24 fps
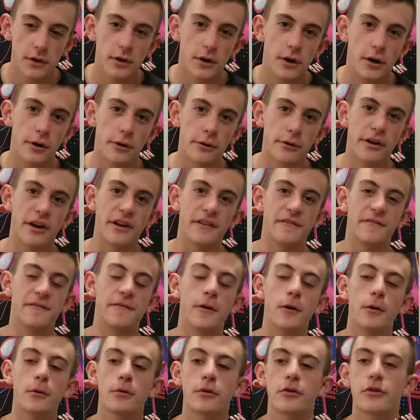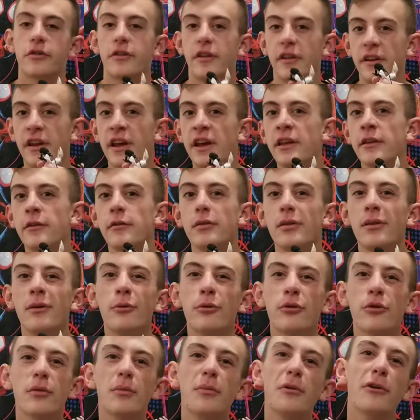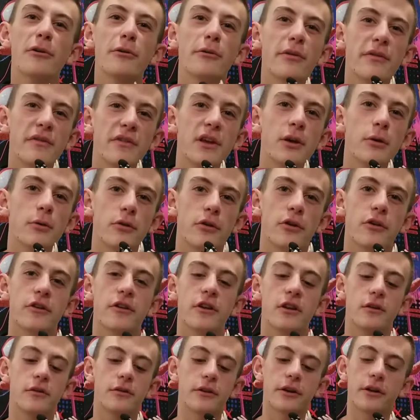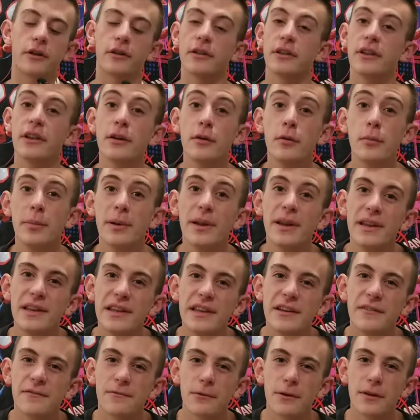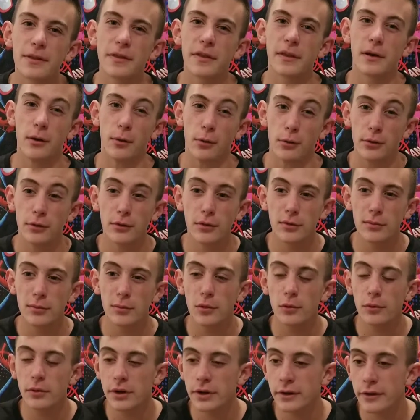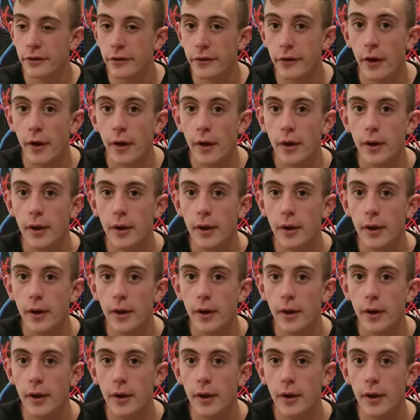Alright folks, today's LoserBoy Reviews is going to look a little bit different than our normal ones